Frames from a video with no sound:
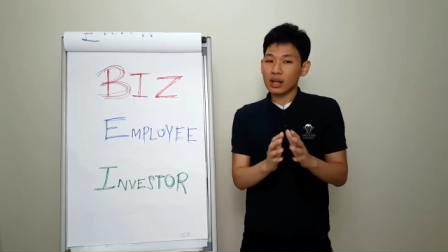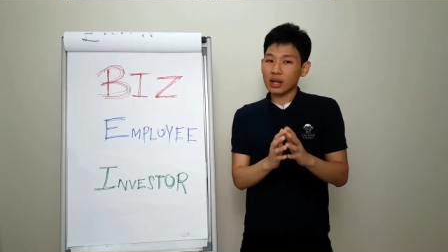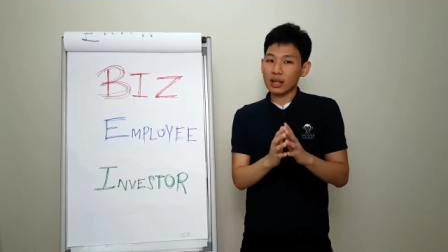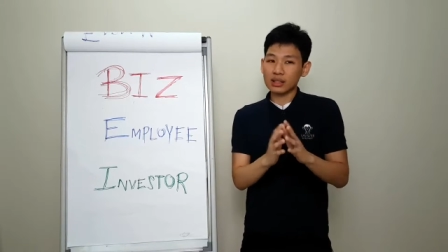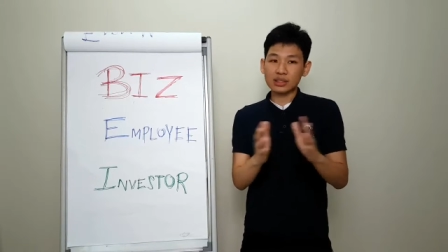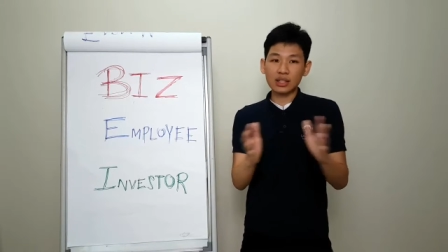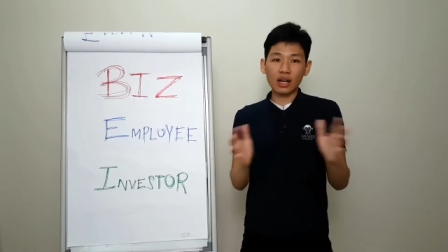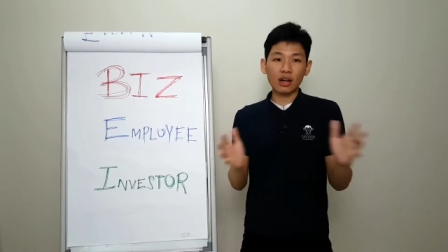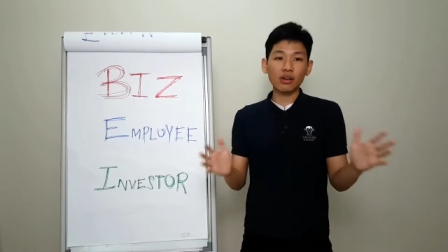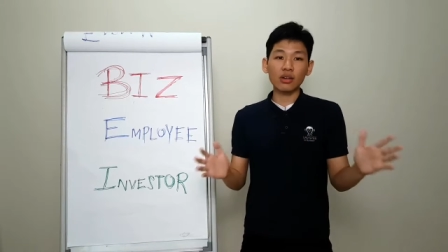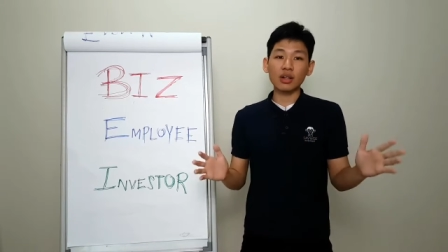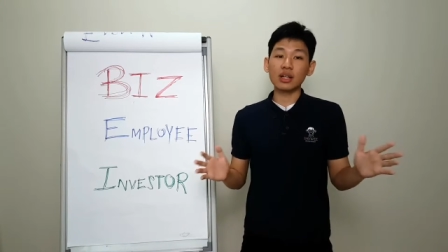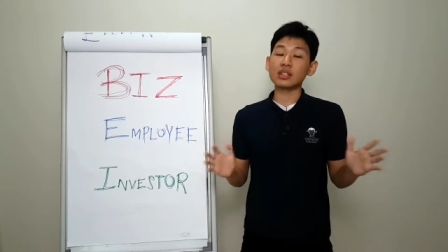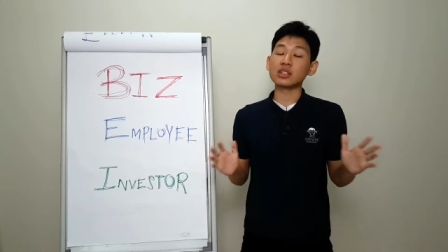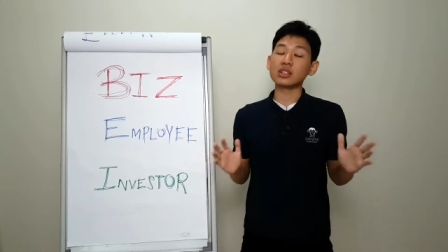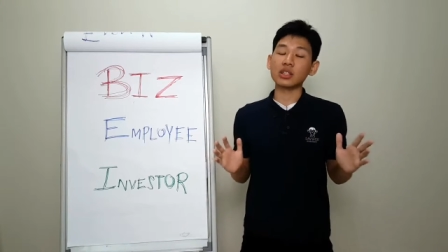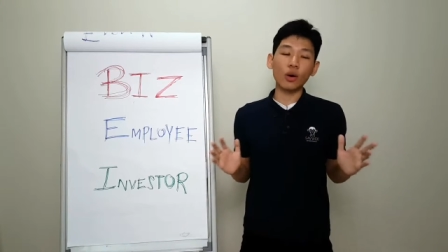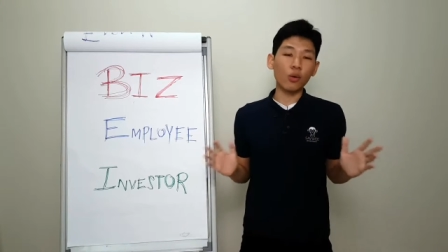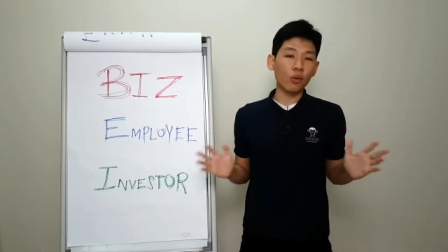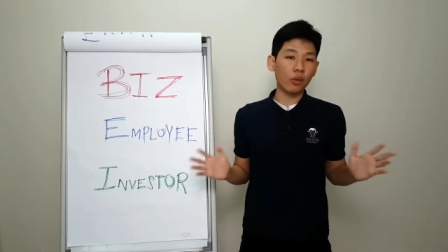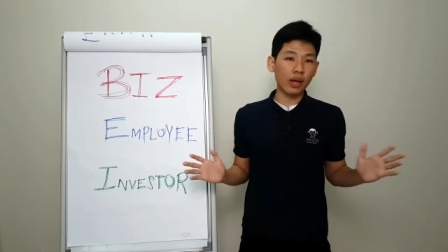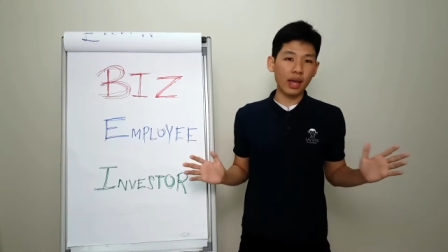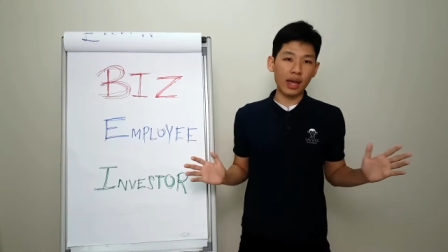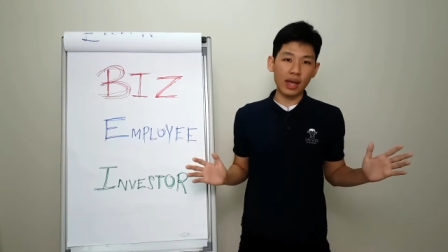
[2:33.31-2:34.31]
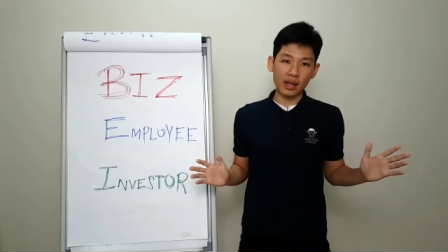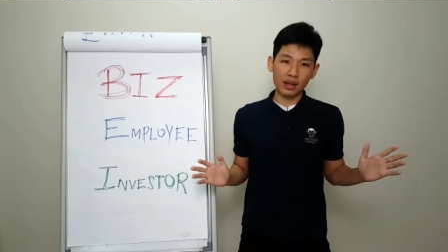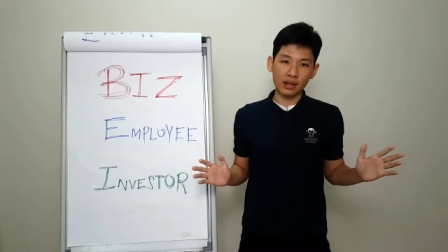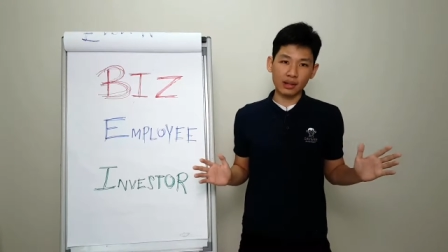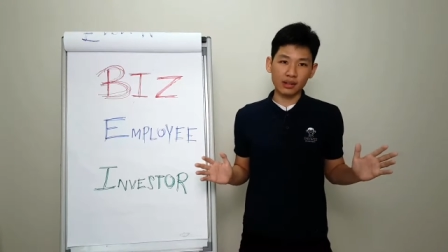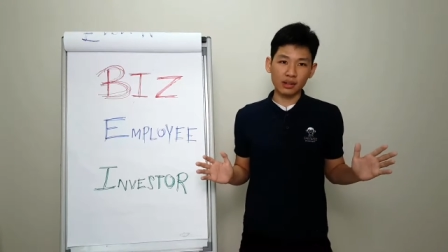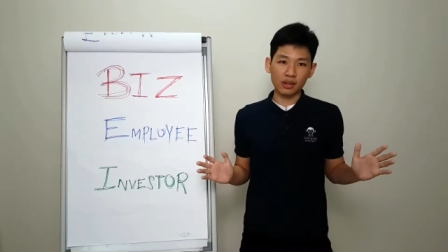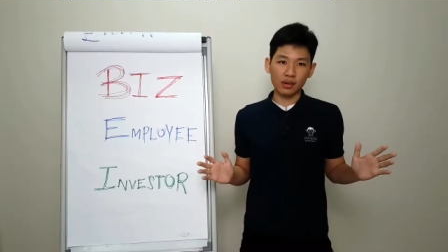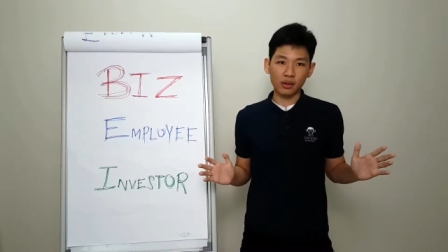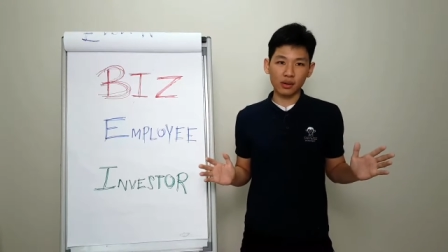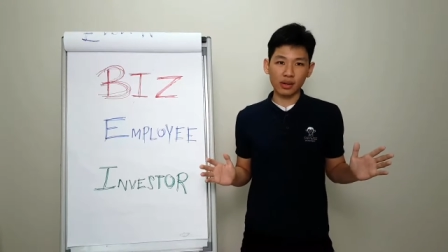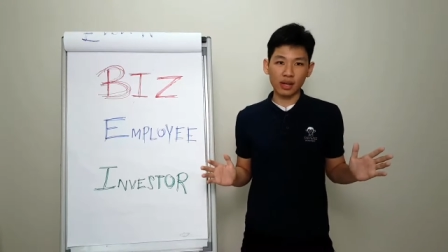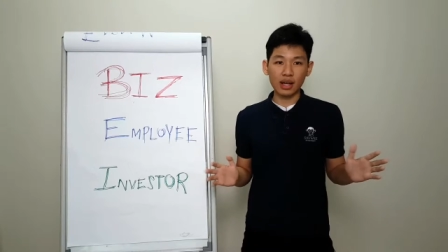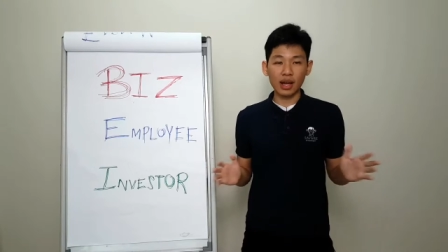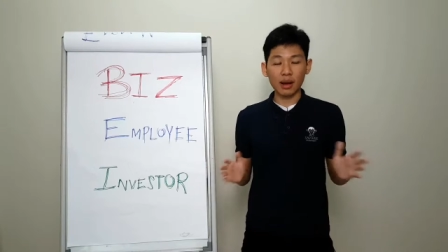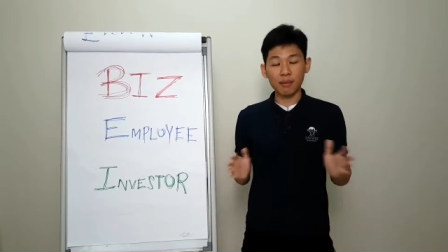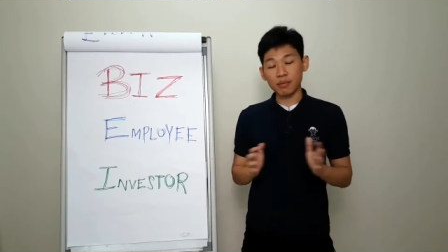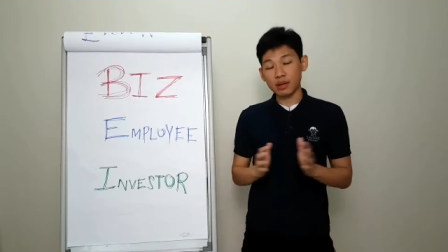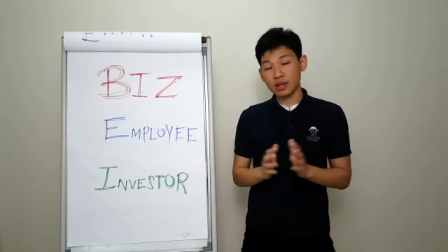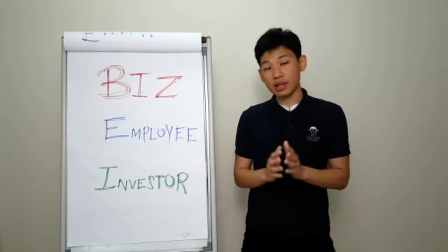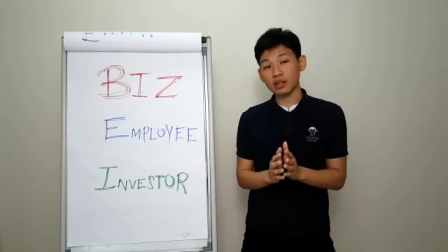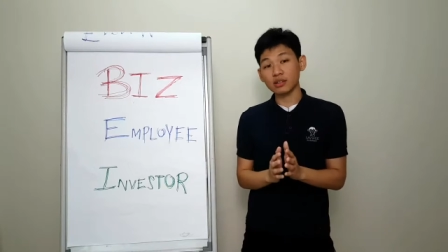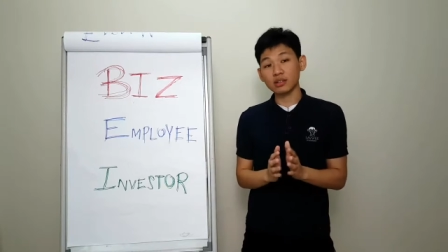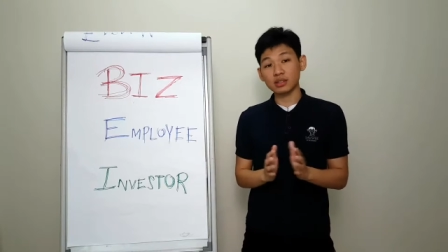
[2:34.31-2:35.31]
i tell you it's okay Okay,
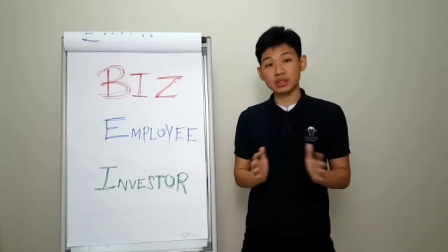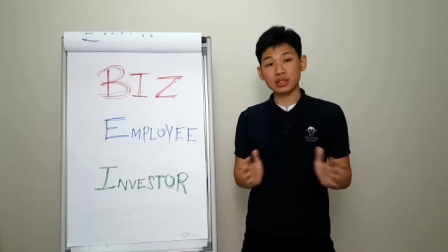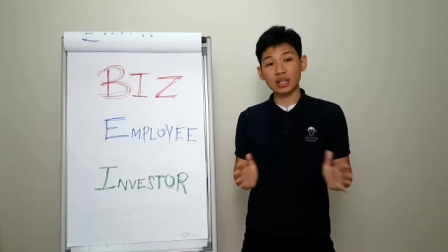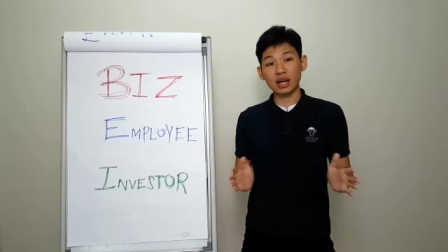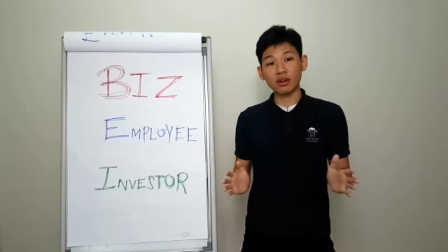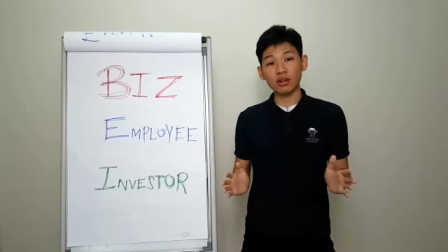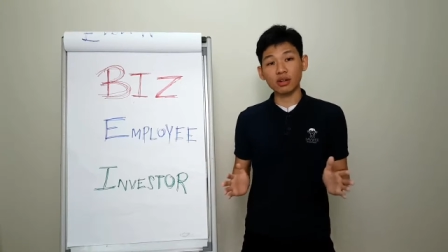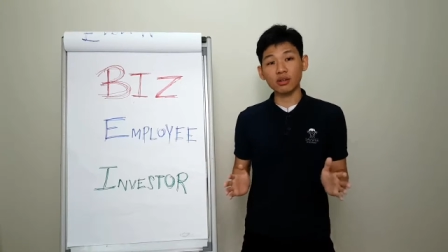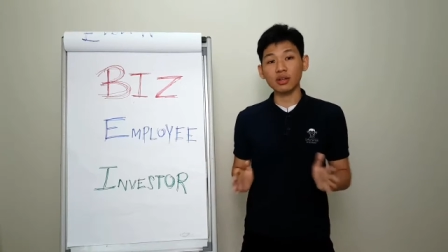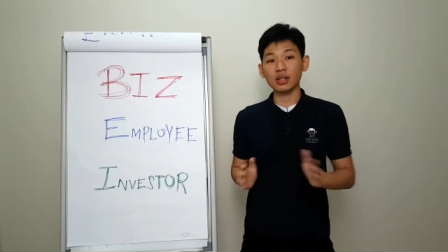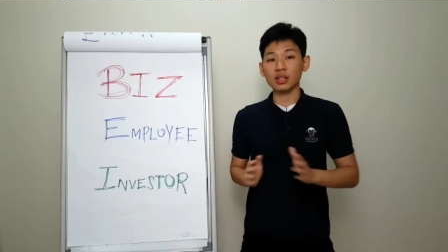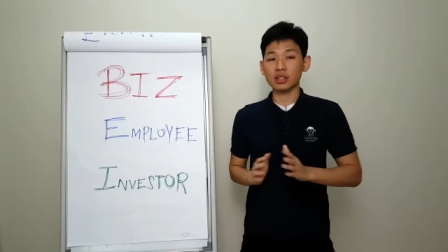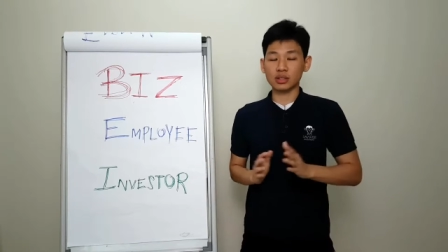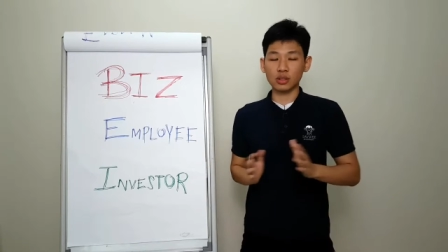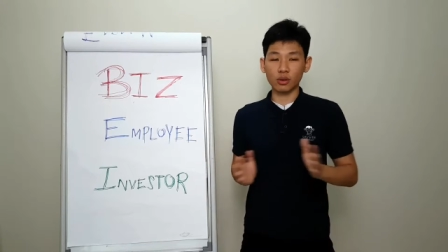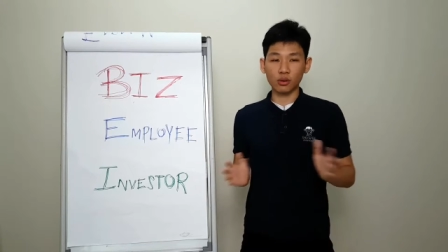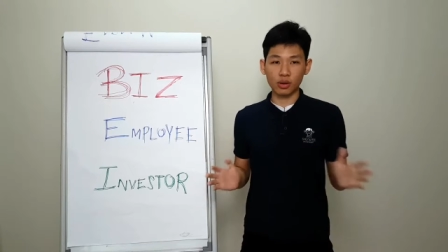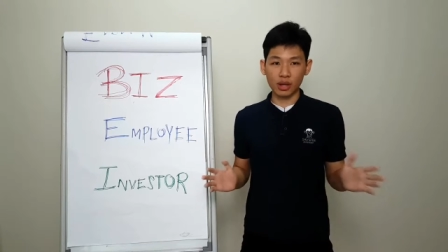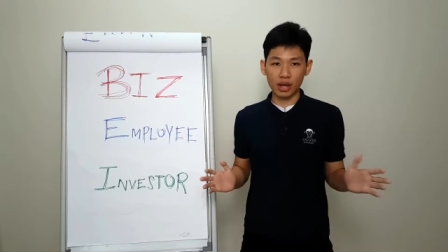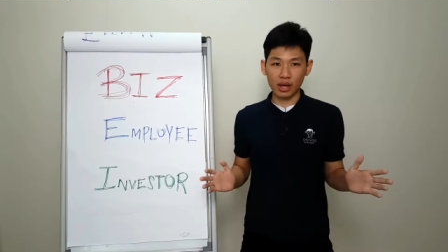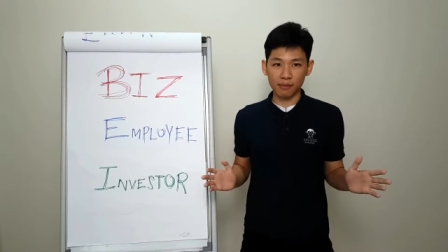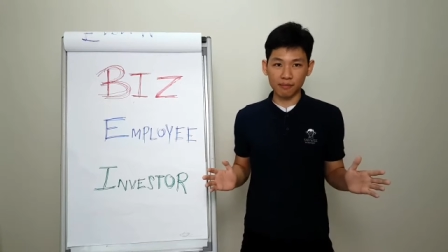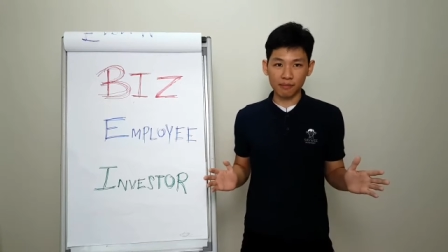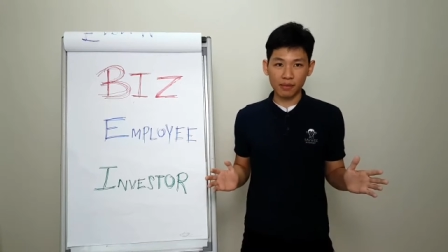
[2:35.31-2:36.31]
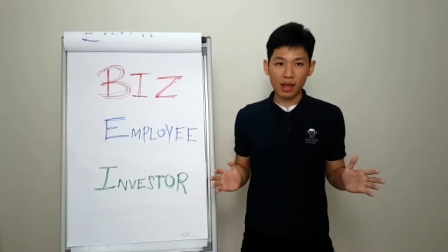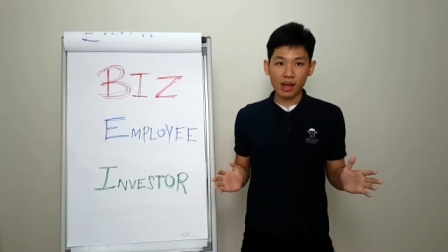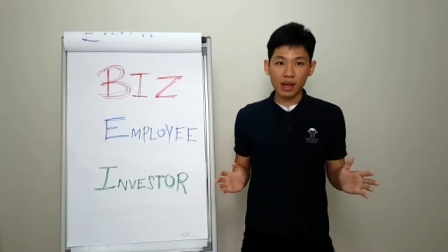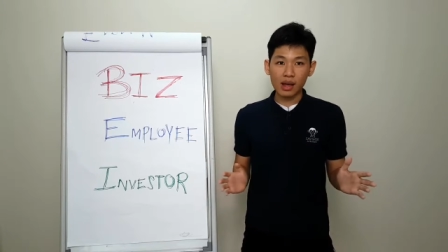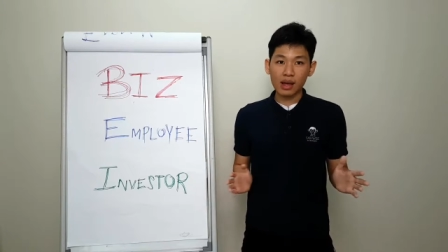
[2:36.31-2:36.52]
I'm here to tell you it's okay.